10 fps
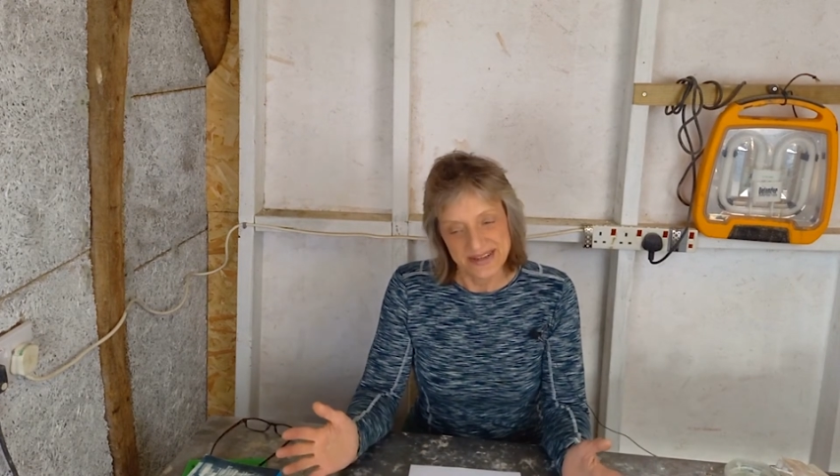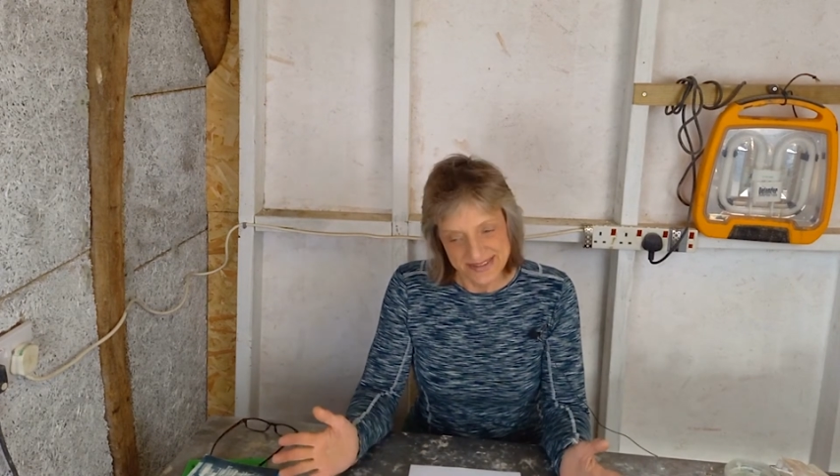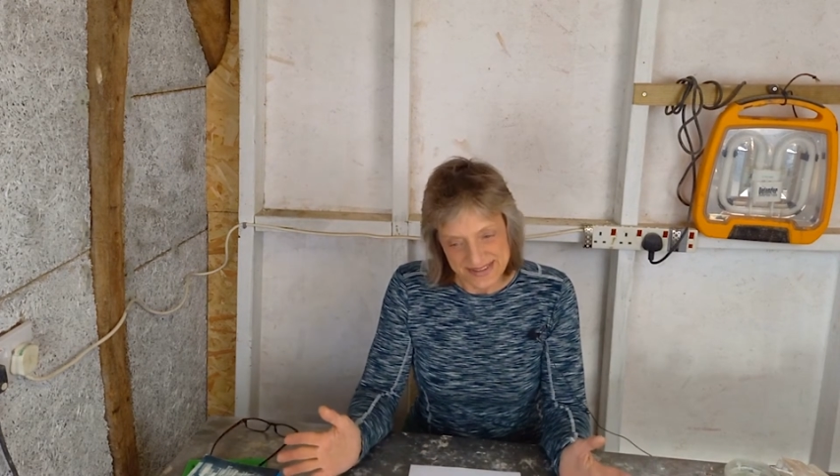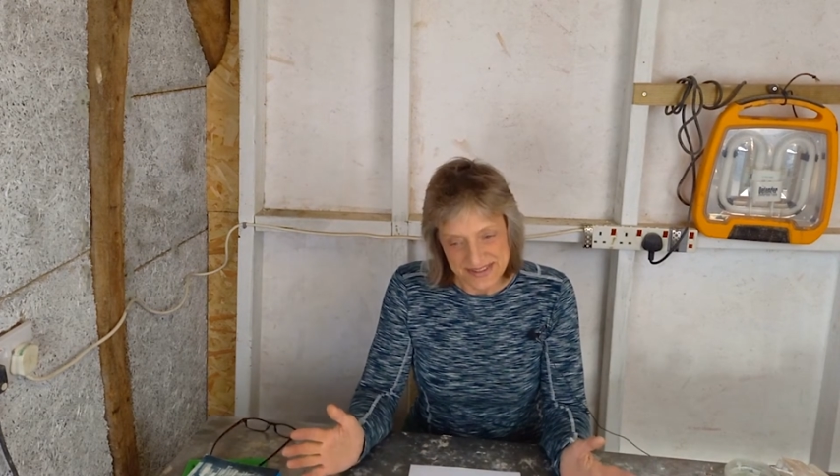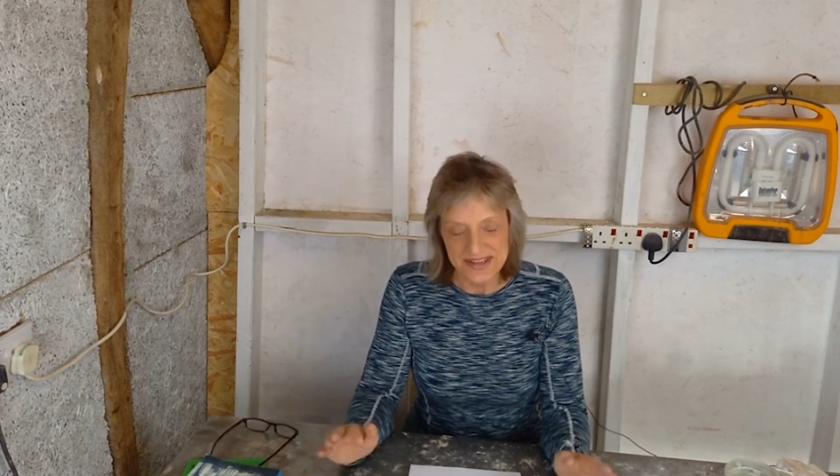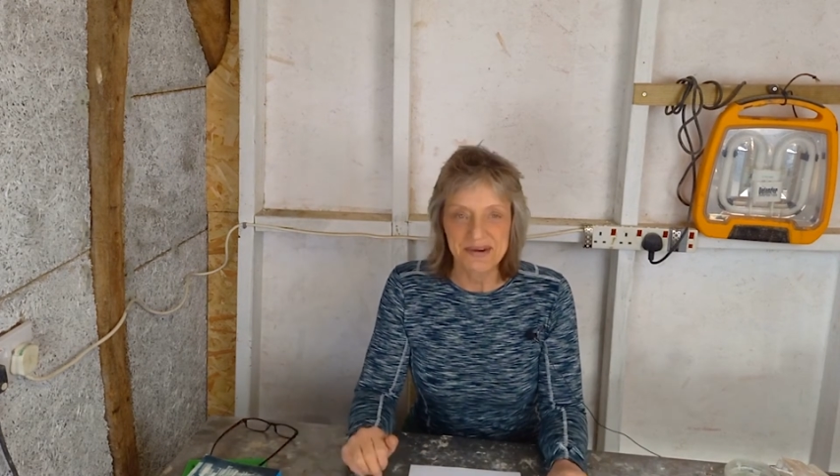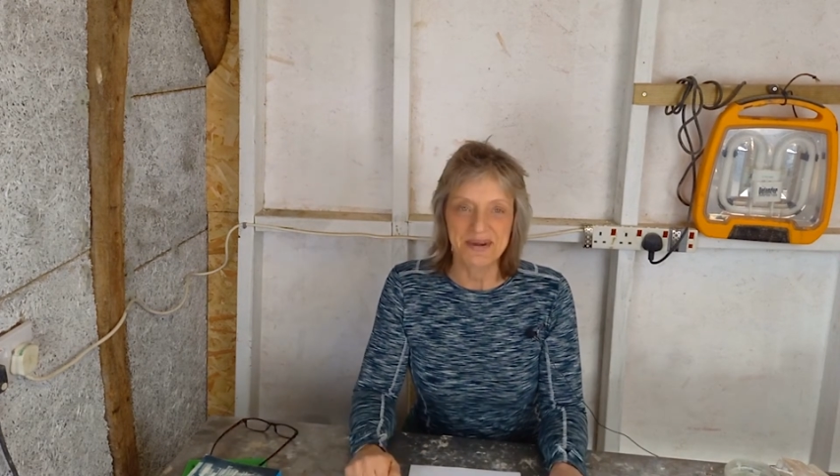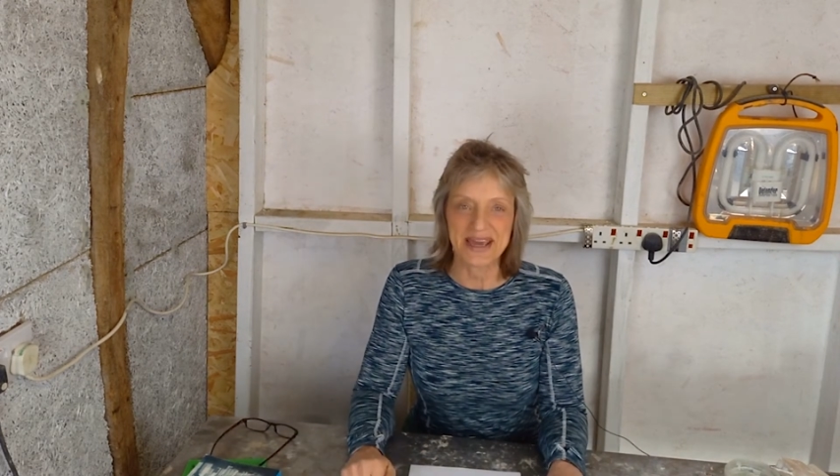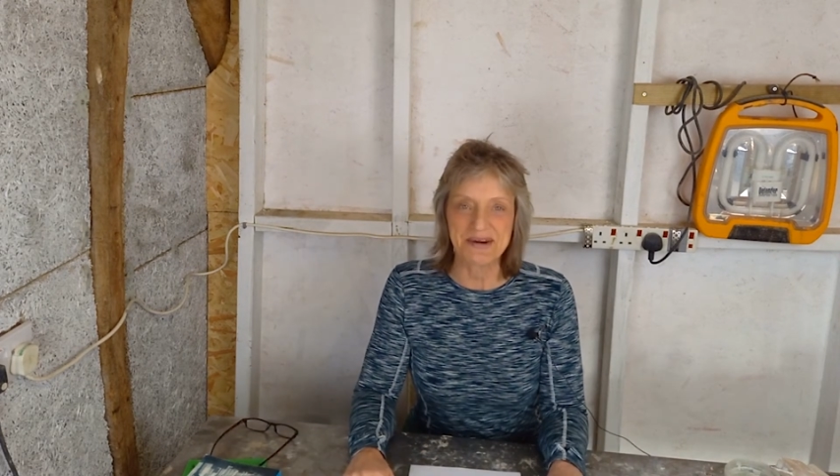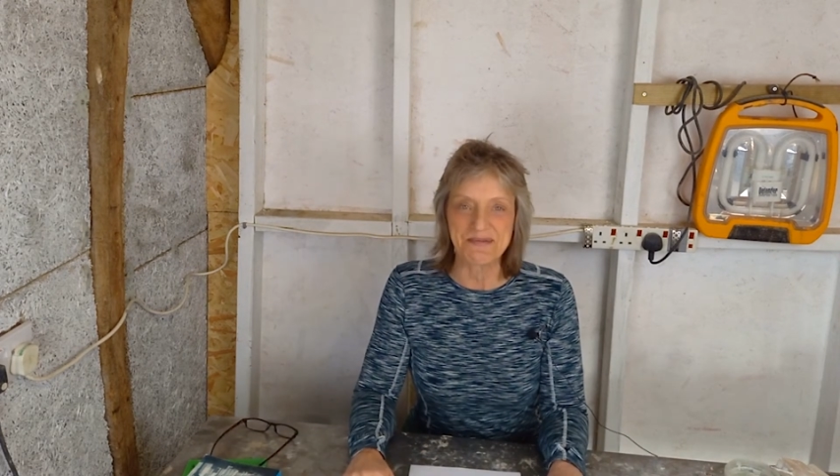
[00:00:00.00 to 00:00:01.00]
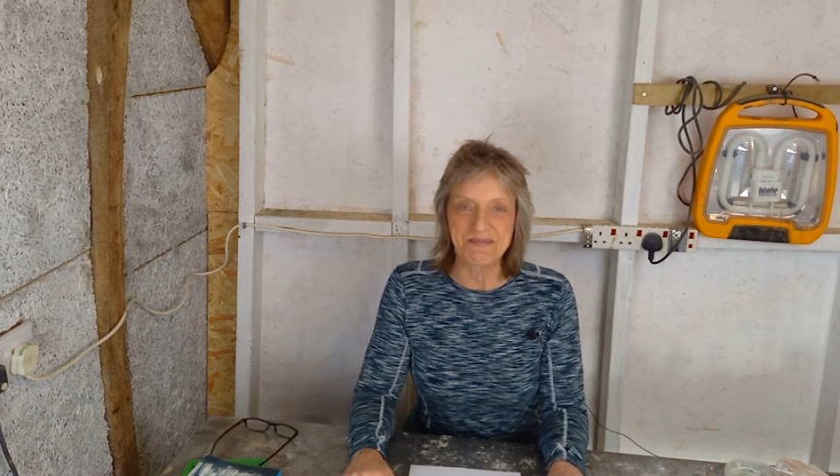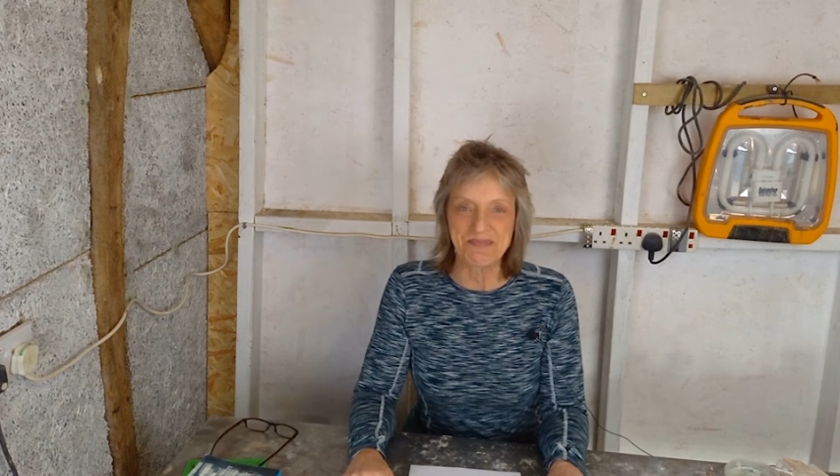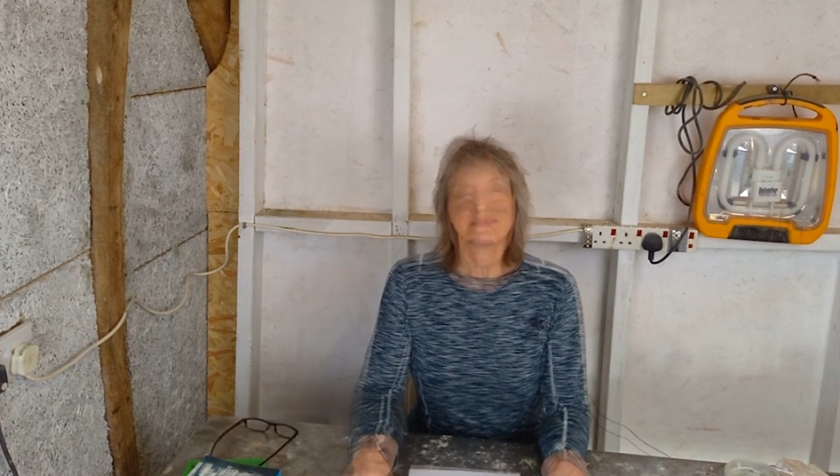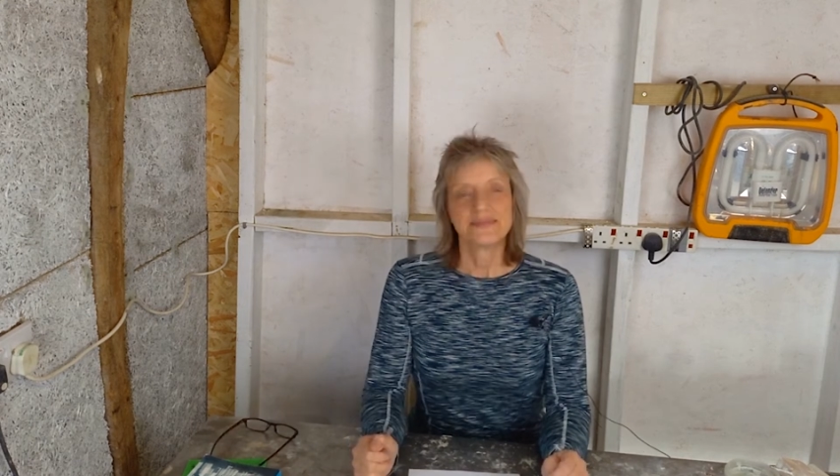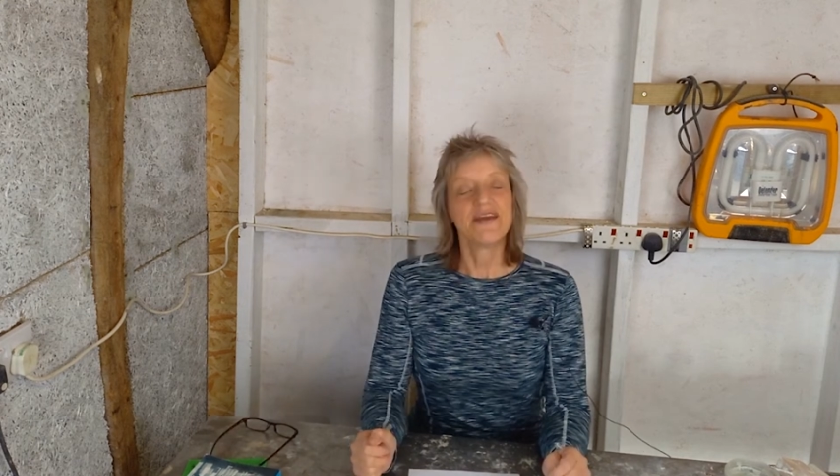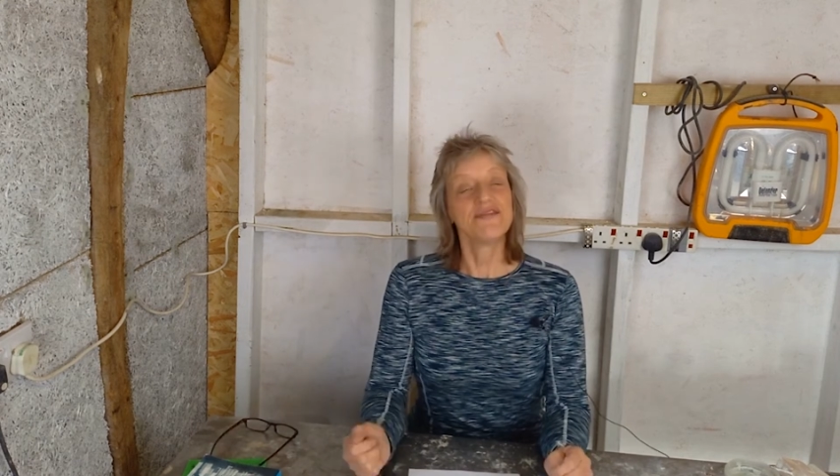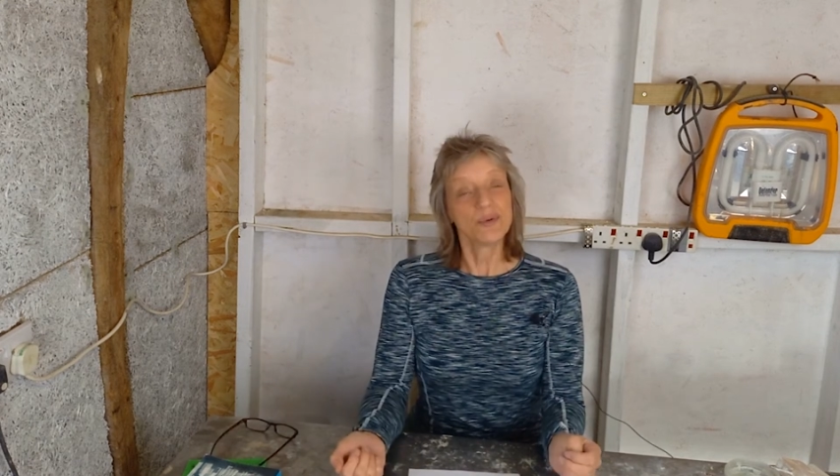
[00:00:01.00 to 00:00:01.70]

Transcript: So there we go. If